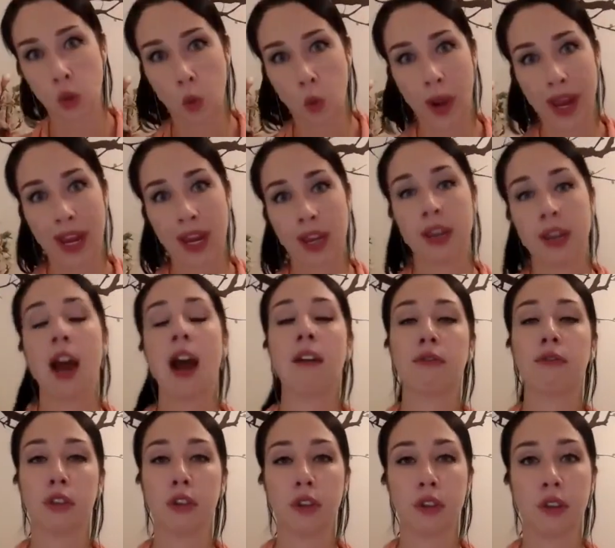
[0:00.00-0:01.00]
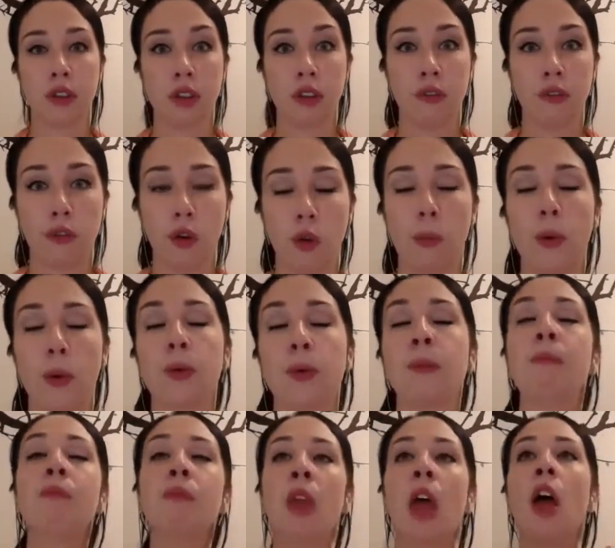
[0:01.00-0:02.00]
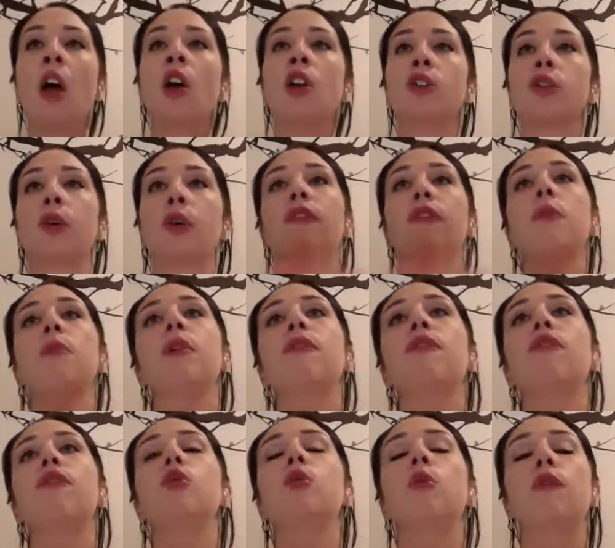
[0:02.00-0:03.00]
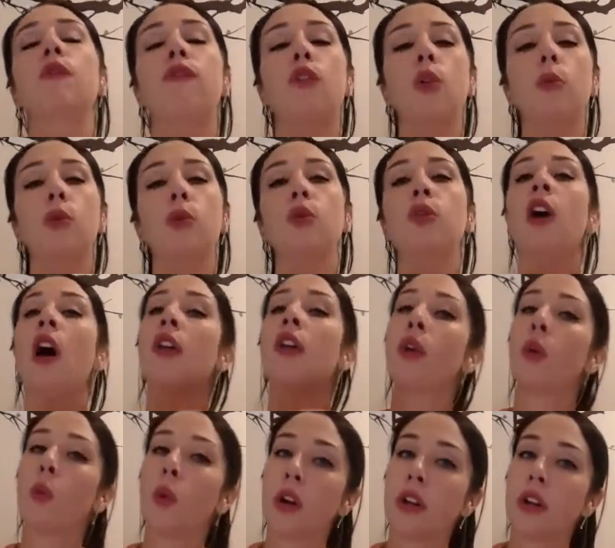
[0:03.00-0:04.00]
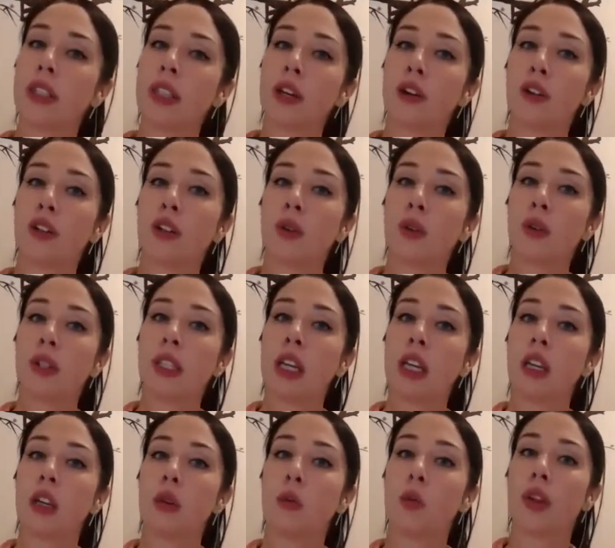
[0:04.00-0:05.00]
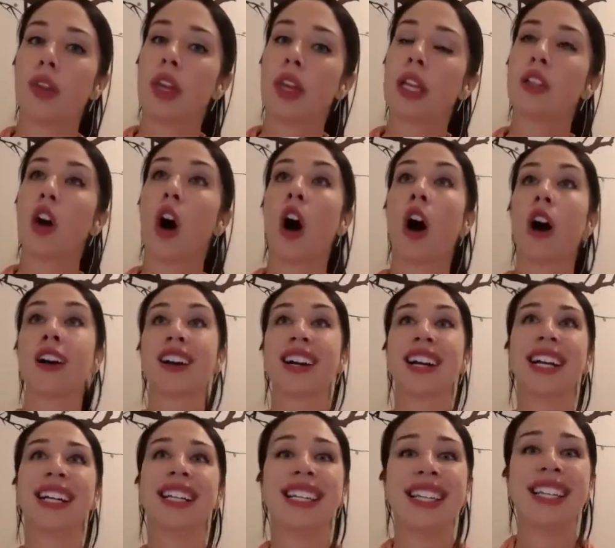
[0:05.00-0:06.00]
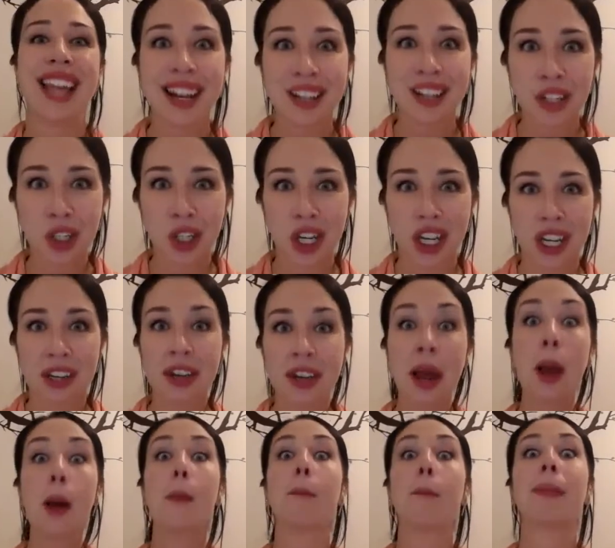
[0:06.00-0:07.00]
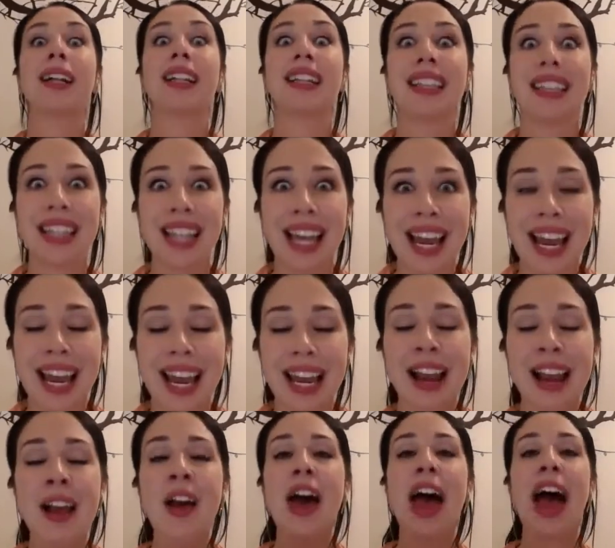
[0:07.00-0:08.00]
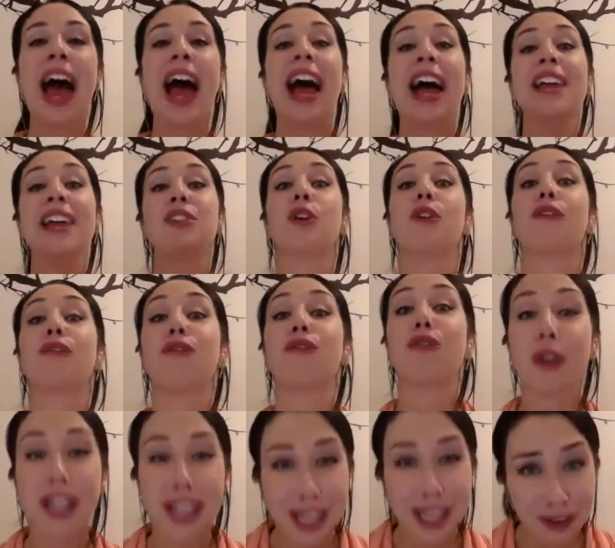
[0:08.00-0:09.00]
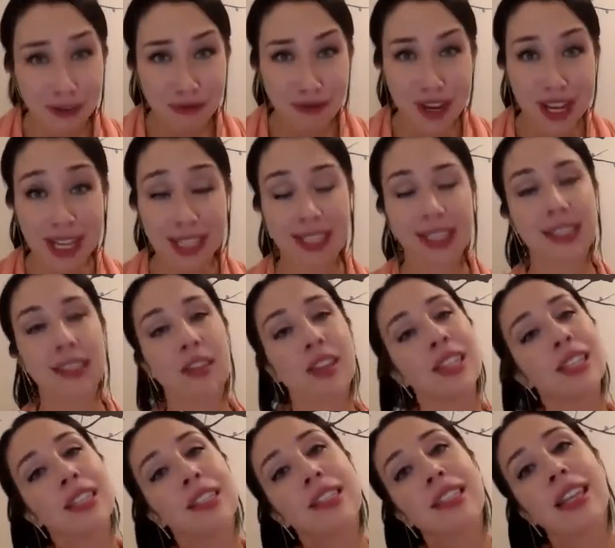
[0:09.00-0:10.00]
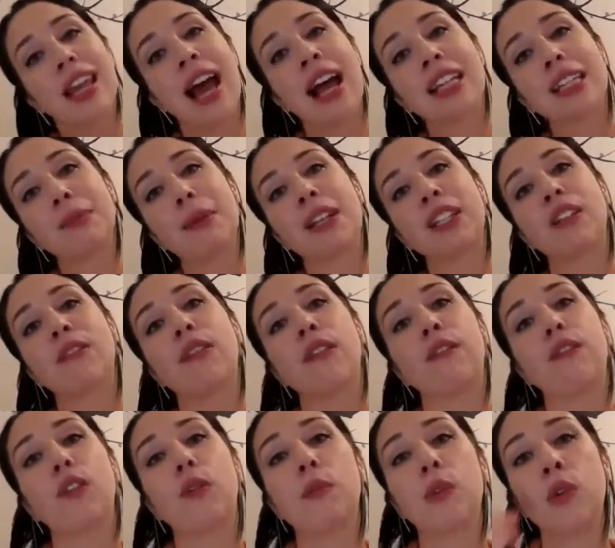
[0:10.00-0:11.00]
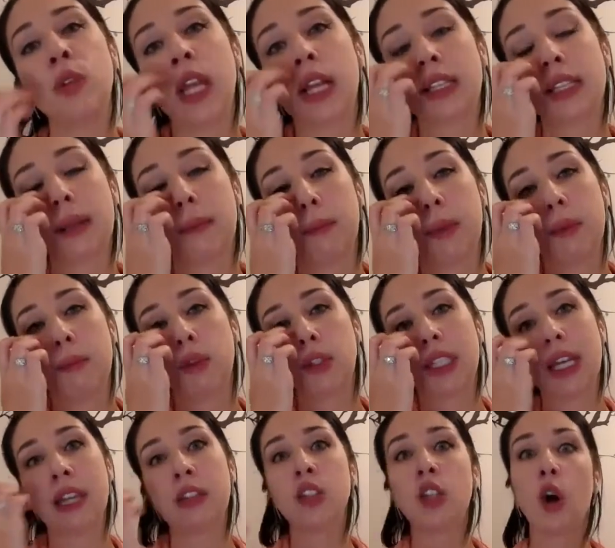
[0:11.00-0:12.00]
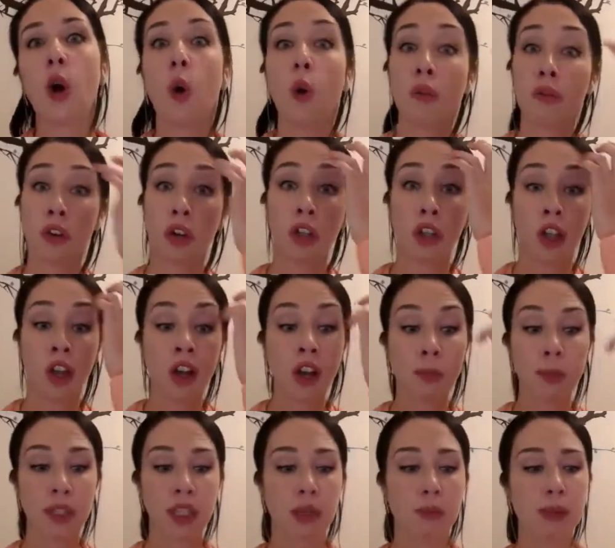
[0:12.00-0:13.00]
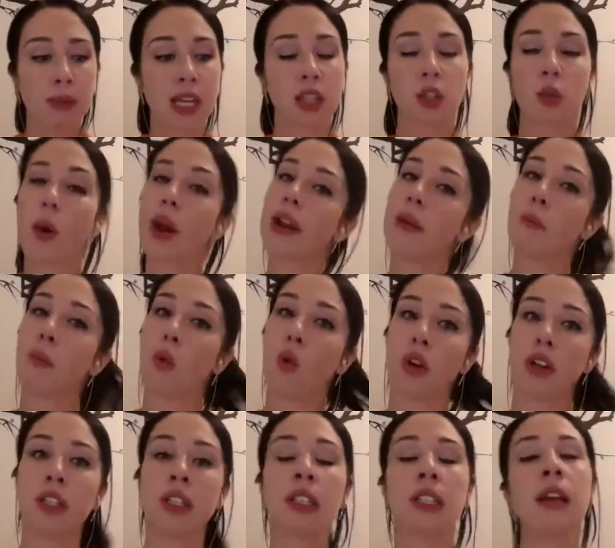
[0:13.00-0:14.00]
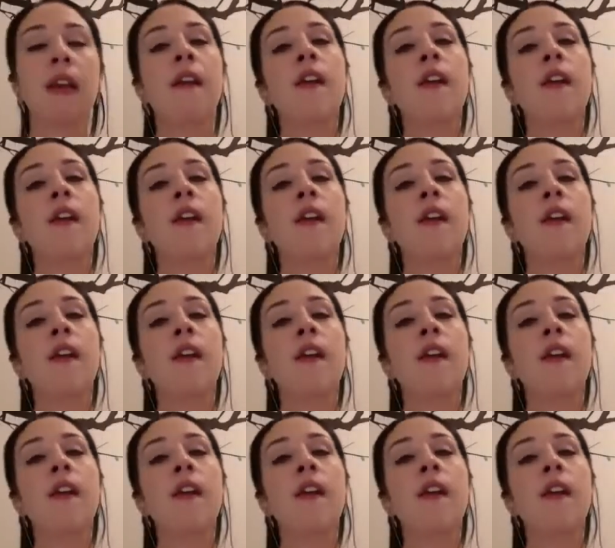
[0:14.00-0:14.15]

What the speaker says: to wane after the full moon. So from the full moon, other words that are associated with it are connection, play, and forgiveness. This is an aspect of the full moon that some people tend to overlook, but to me it's quite important.